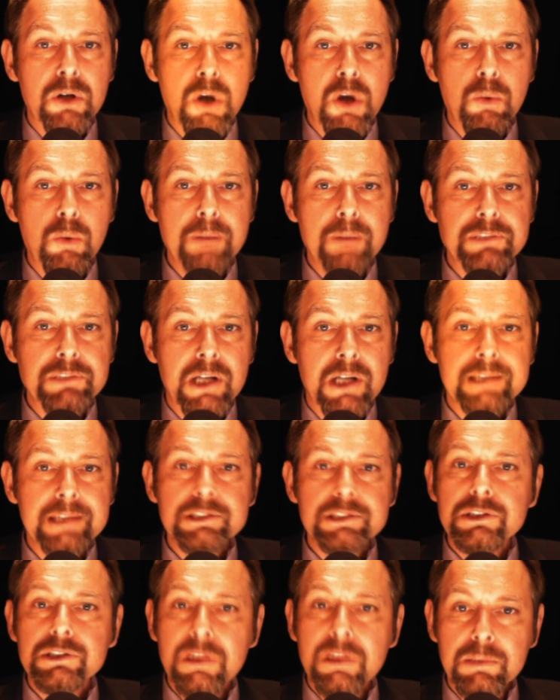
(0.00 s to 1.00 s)
on our
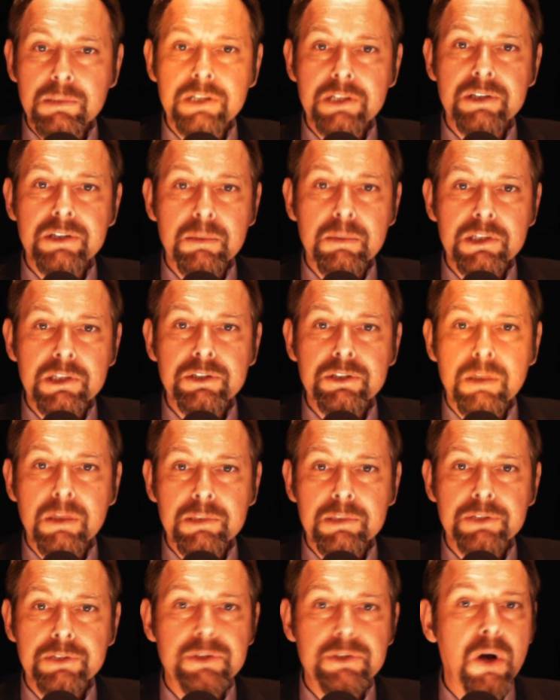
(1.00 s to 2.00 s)
website,
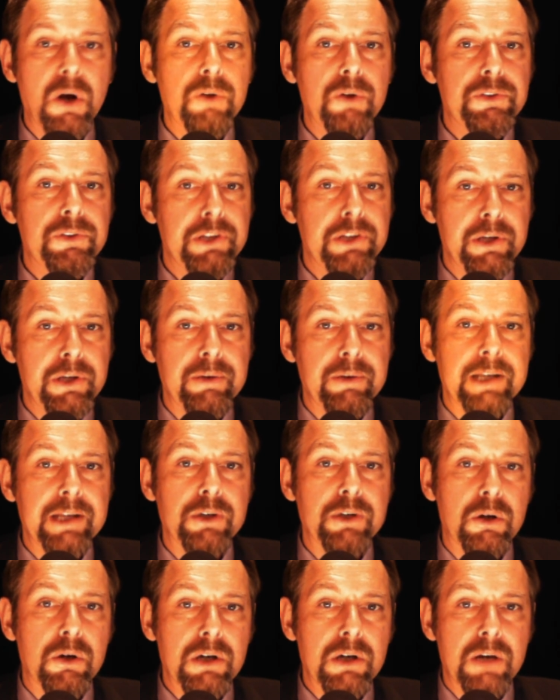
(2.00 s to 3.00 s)

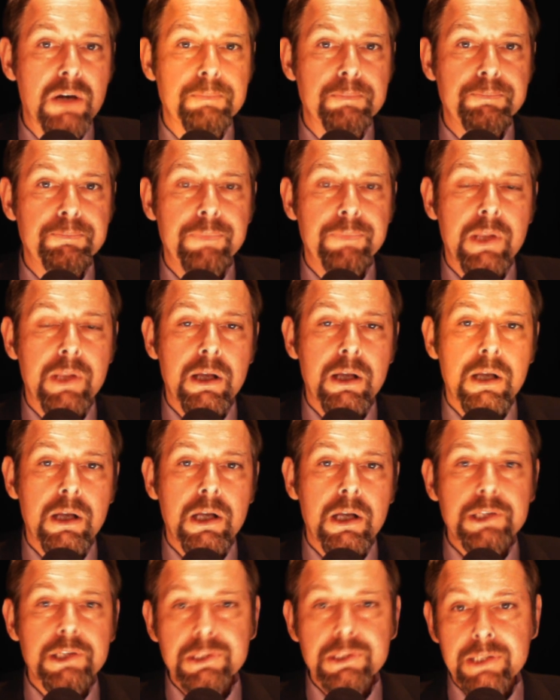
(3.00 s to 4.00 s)
www.theunit.com.
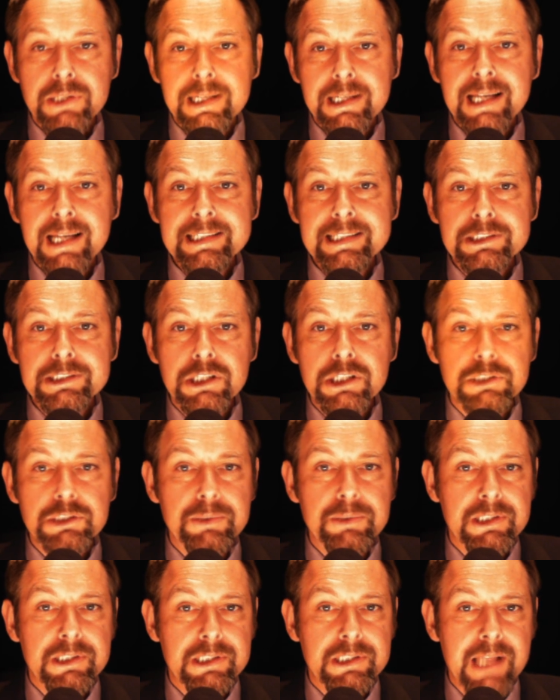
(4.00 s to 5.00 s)
You can get in
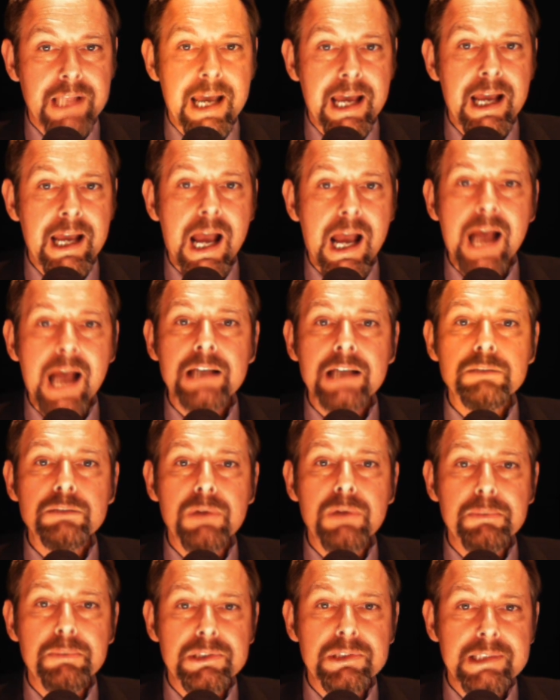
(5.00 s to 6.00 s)
touch with us there,
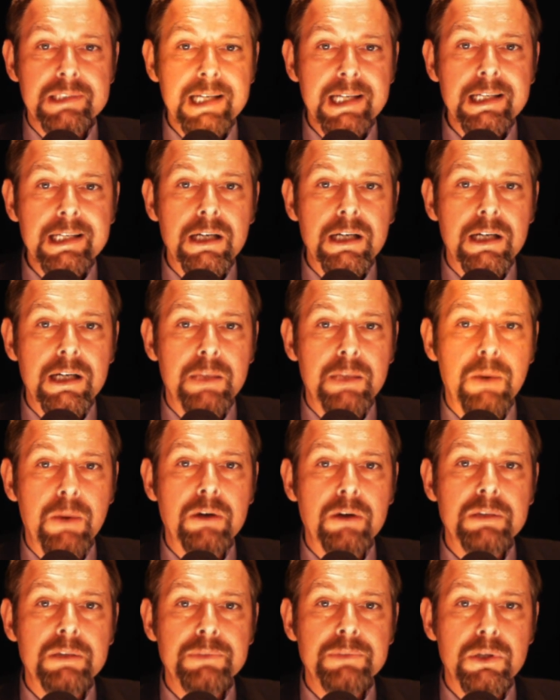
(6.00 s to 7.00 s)
and we particularly
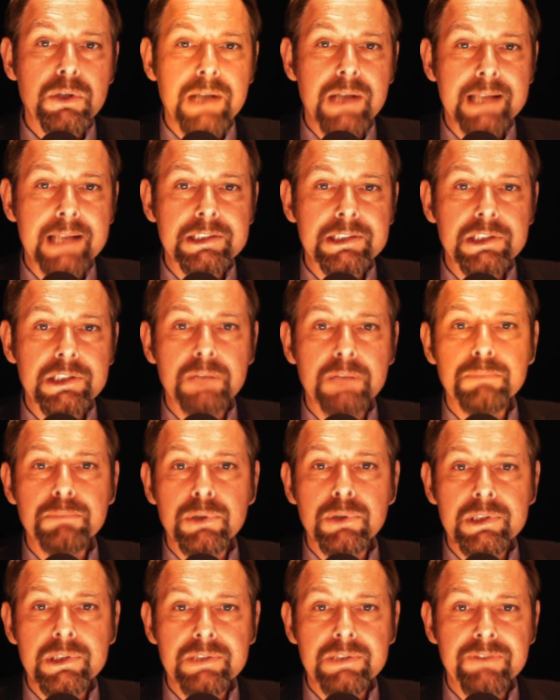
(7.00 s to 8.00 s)
welcome your letters
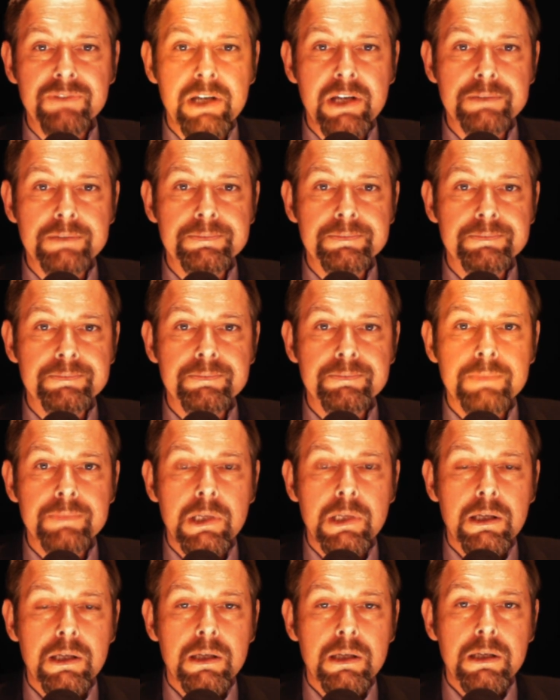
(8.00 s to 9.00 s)
and points of view.
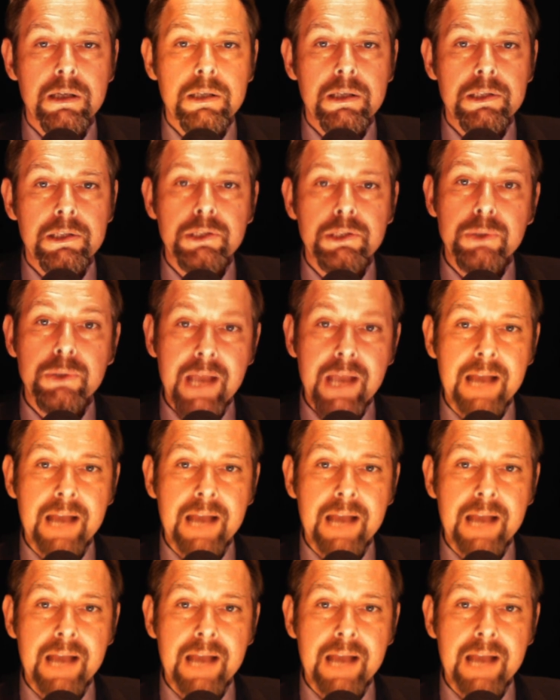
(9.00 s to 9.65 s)
You